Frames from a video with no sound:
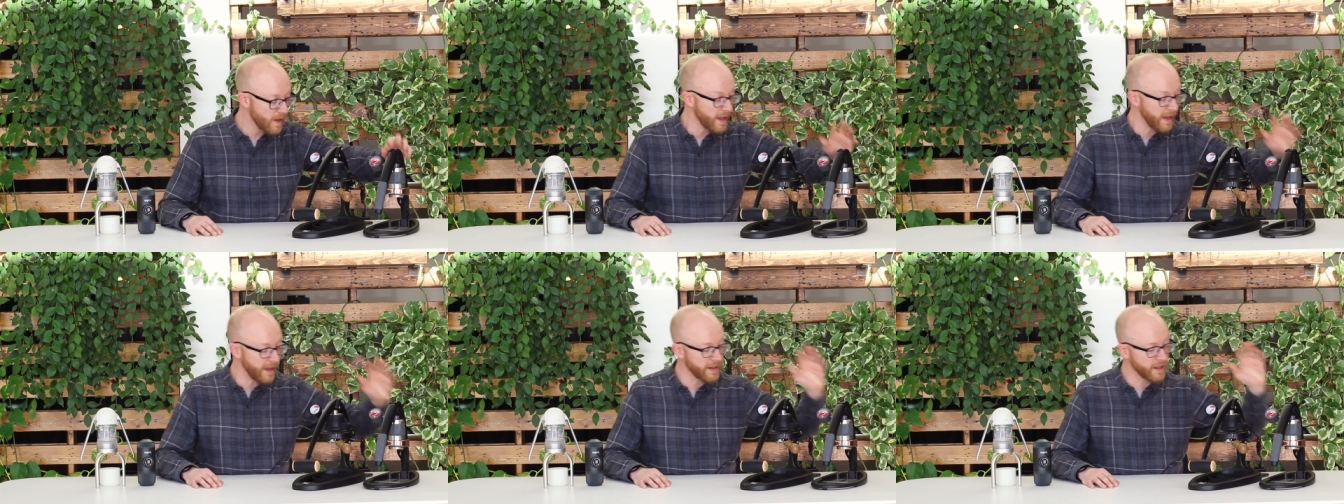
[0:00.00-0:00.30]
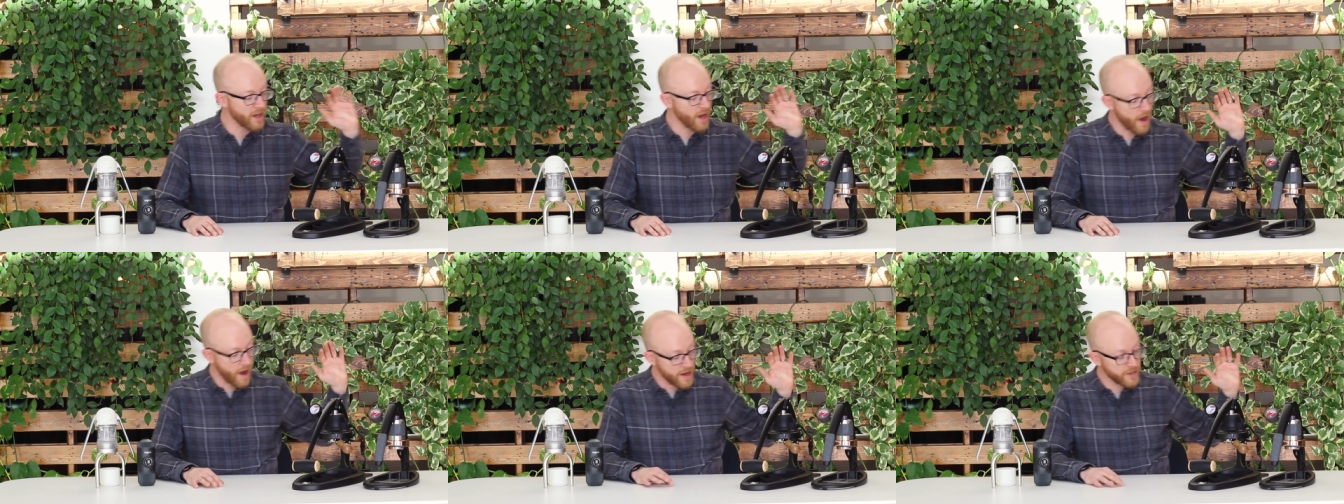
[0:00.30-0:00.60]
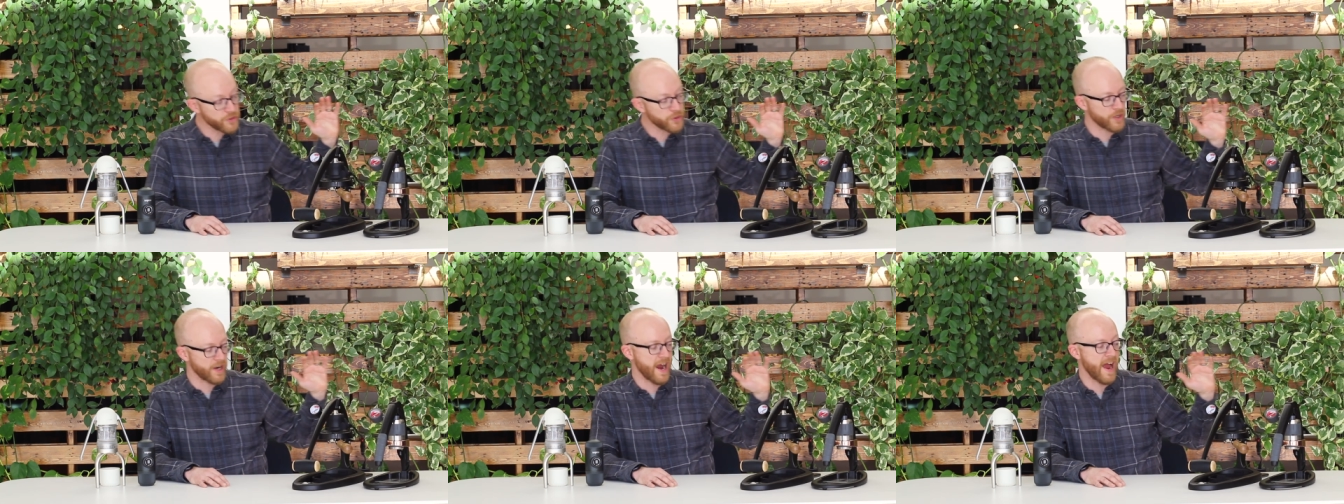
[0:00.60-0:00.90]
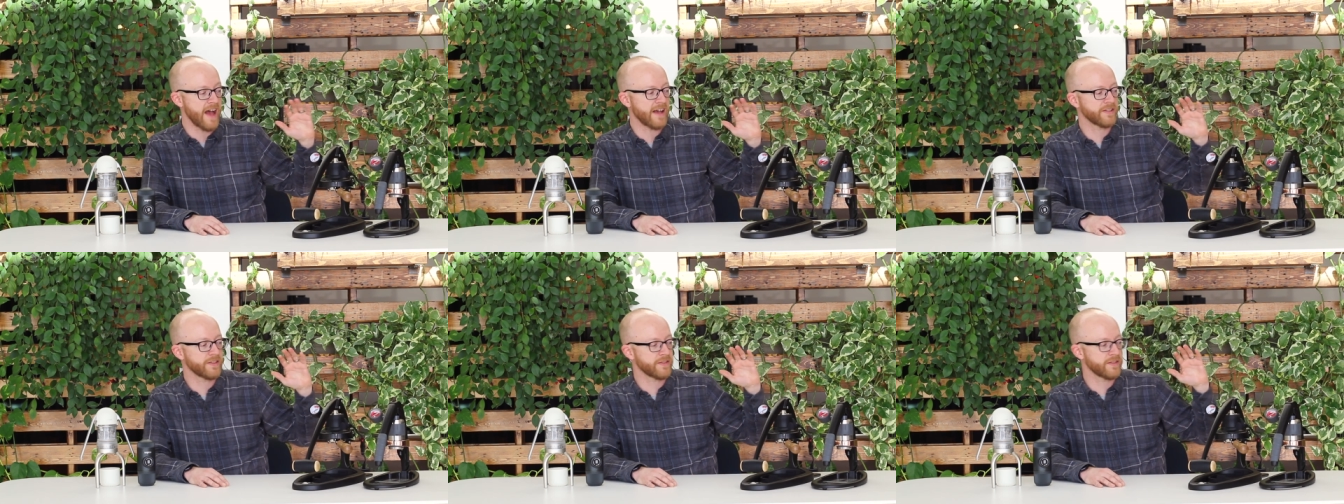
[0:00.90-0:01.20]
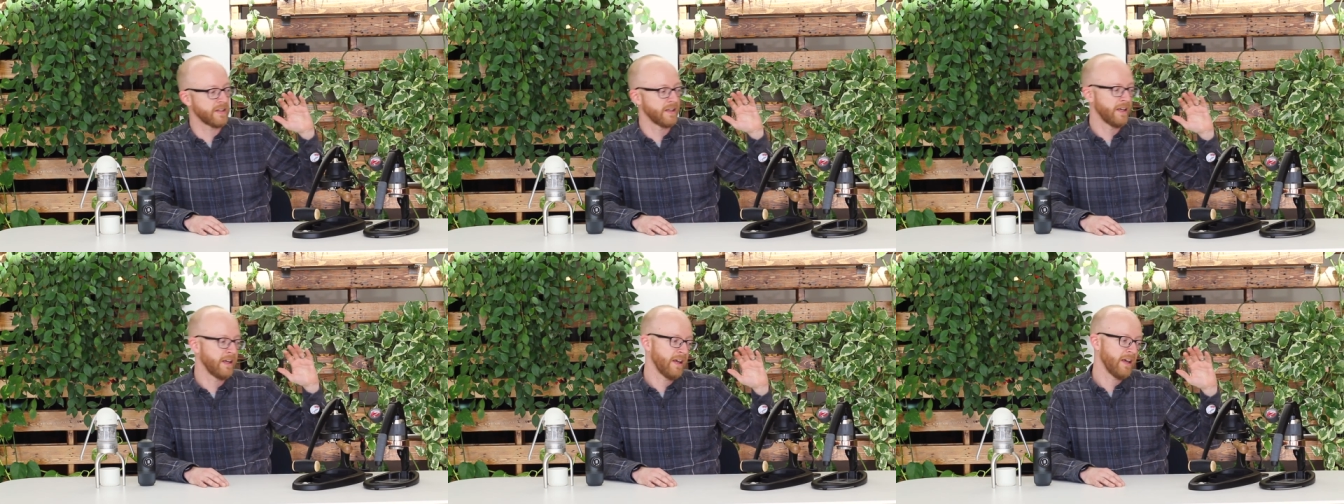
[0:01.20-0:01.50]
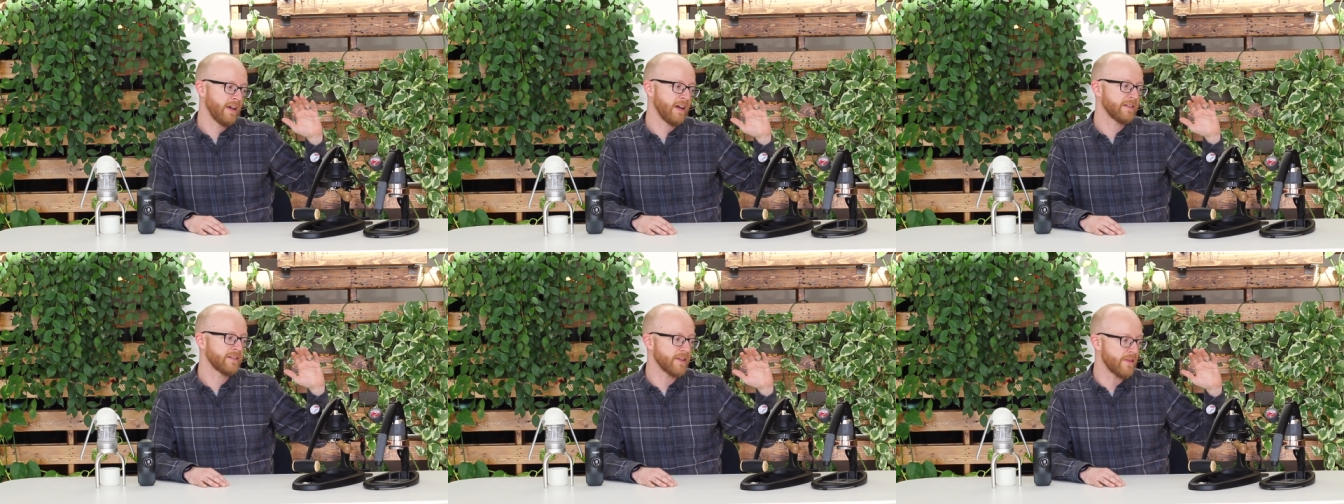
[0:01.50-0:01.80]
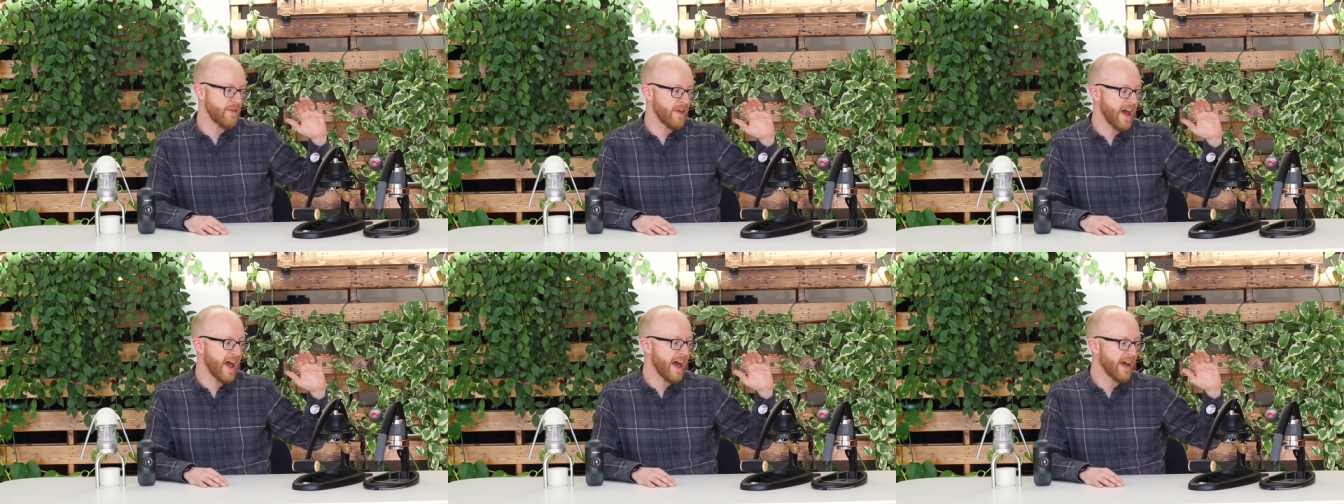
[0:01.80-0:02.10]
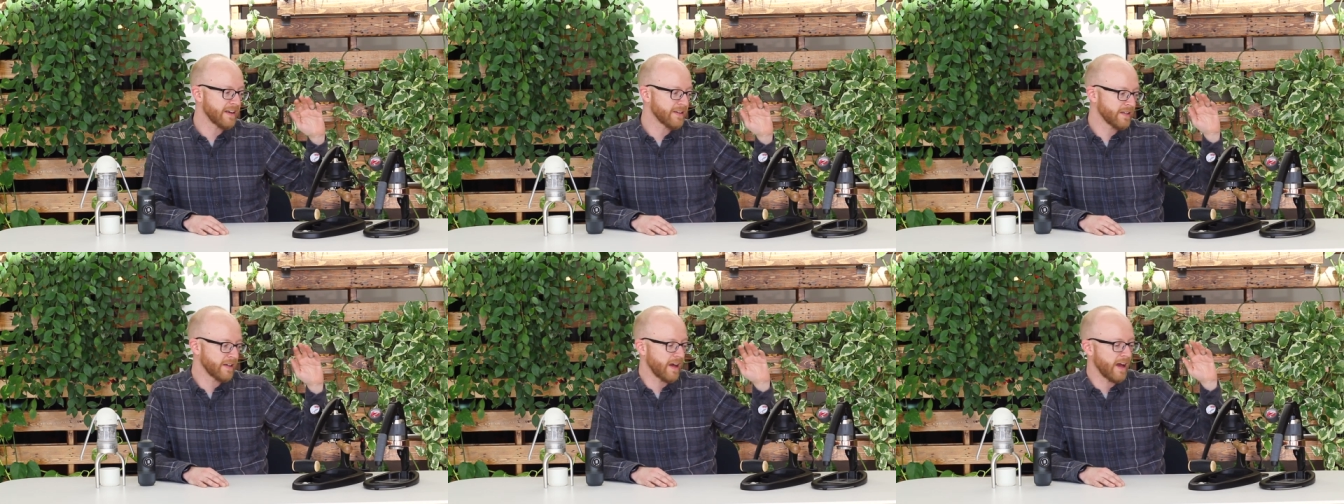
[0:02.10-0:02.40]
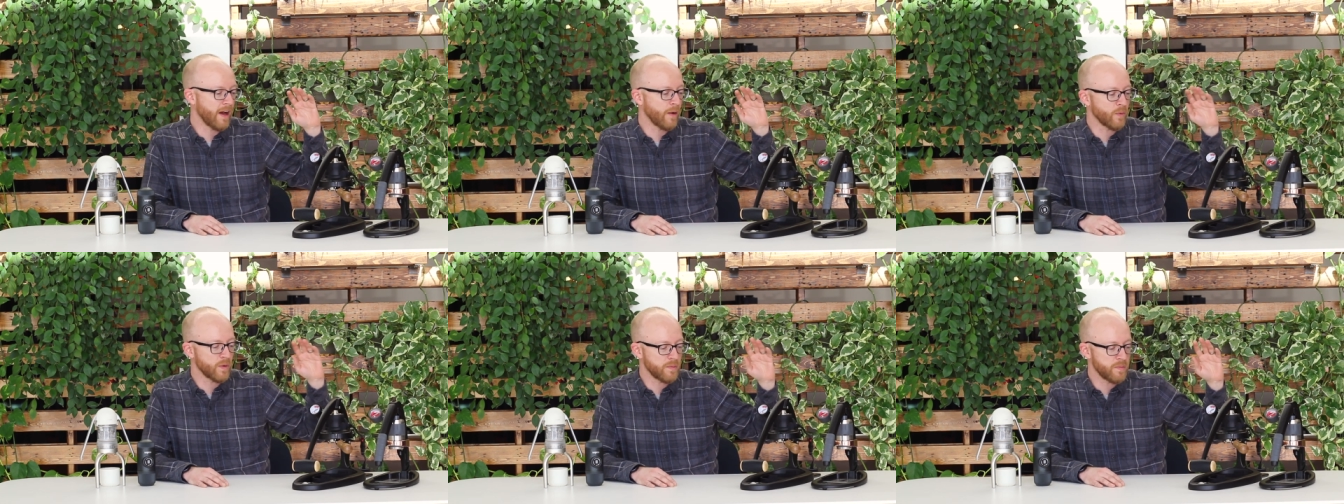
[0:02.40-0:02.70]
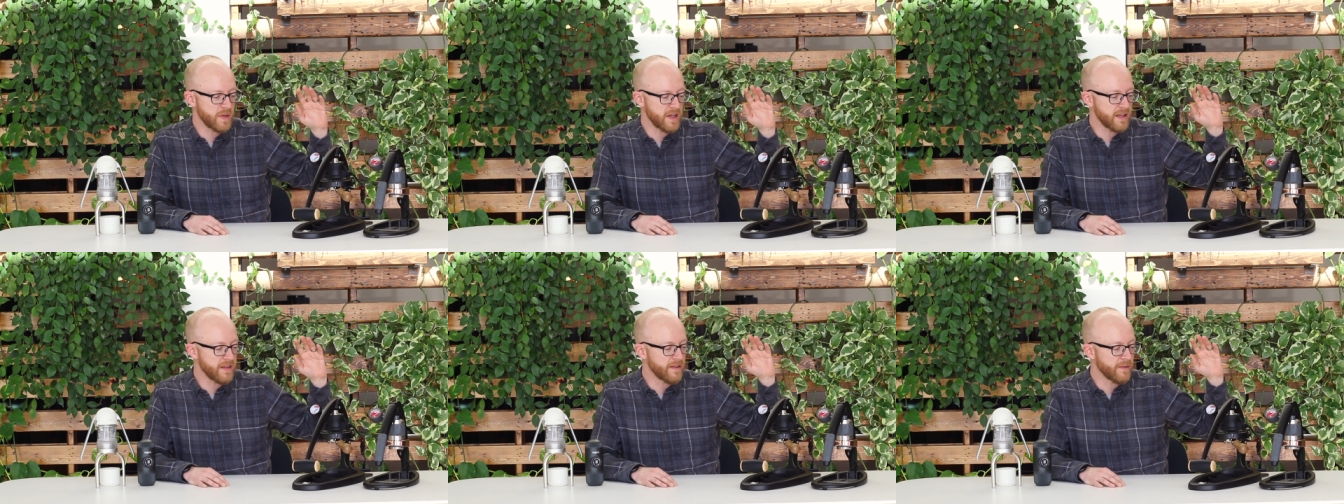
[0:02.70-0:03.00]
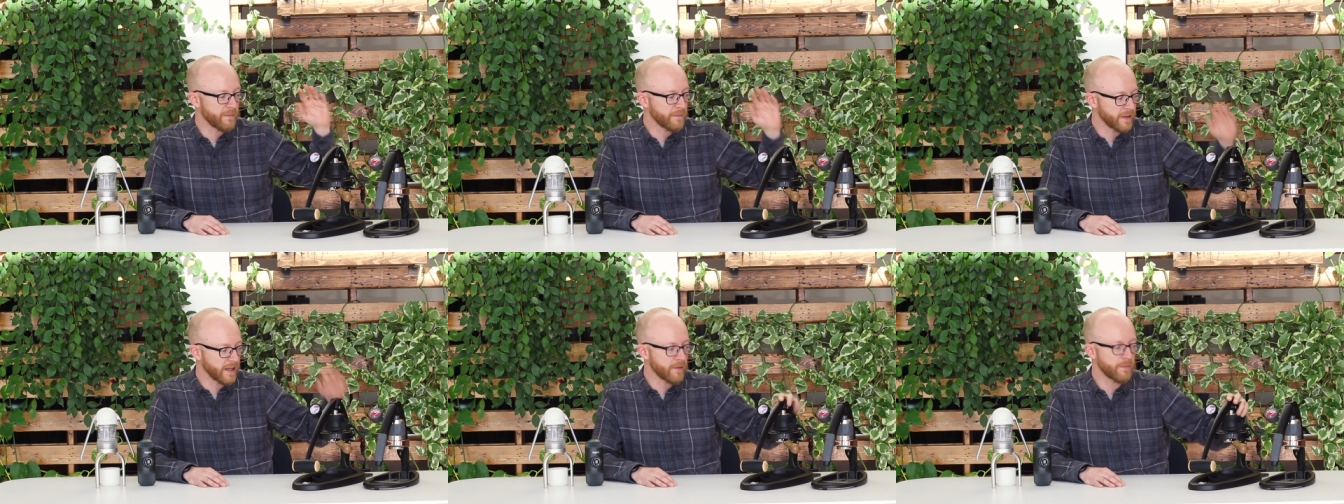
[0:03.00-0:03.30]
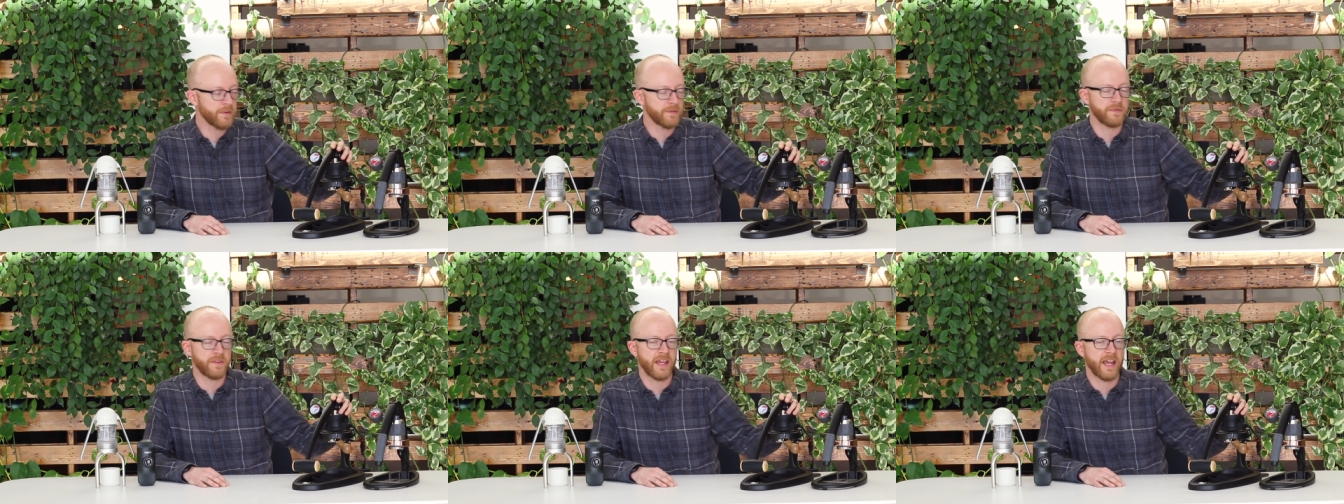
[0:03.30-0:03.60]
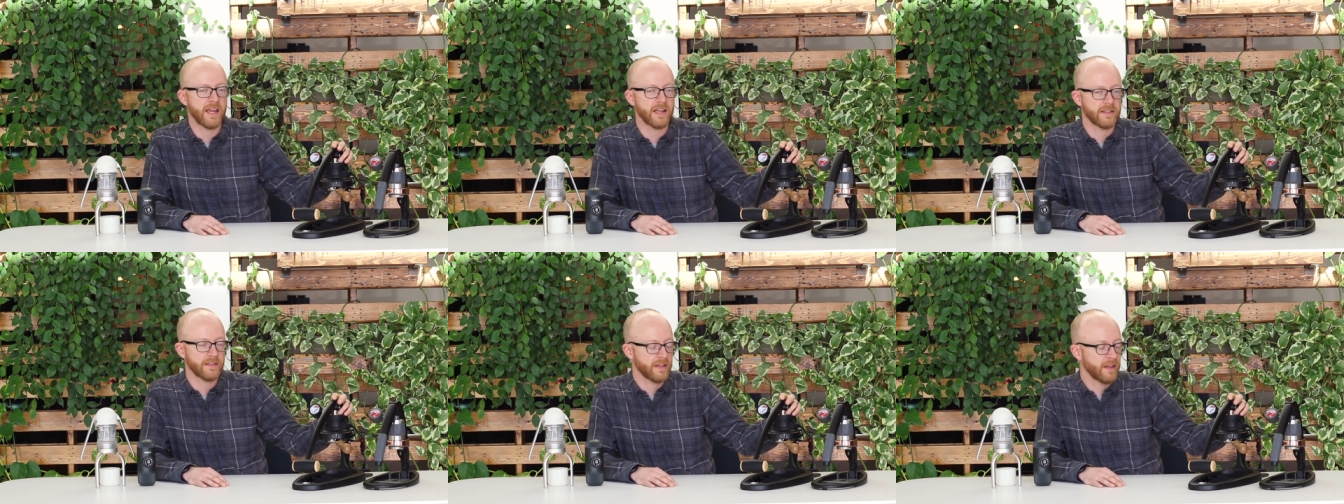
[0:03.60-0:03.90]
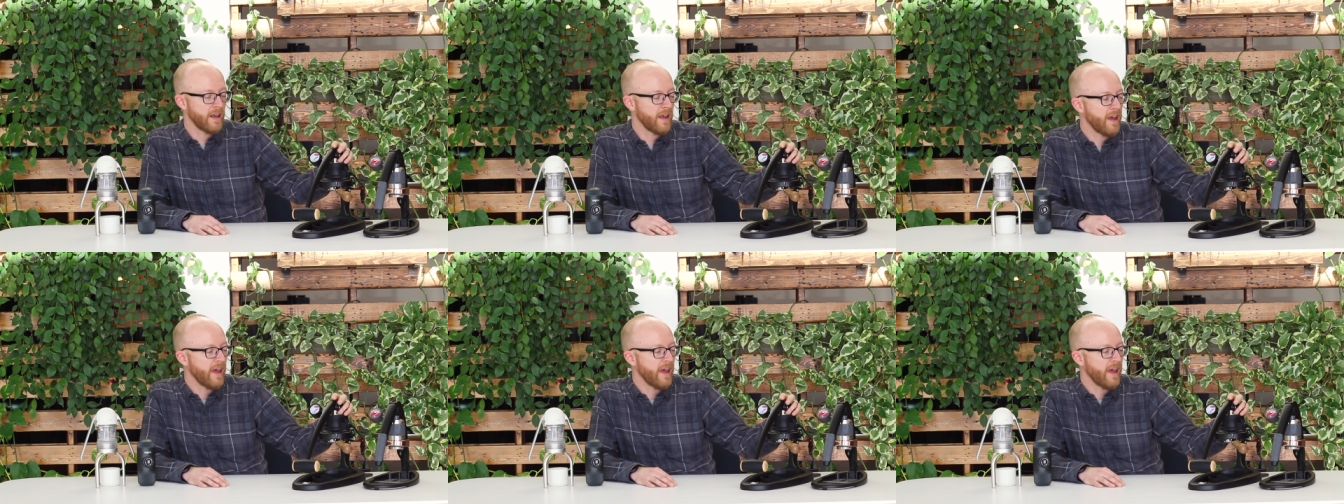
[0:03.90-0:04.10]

In contrast to that uh, would be the Flair 58,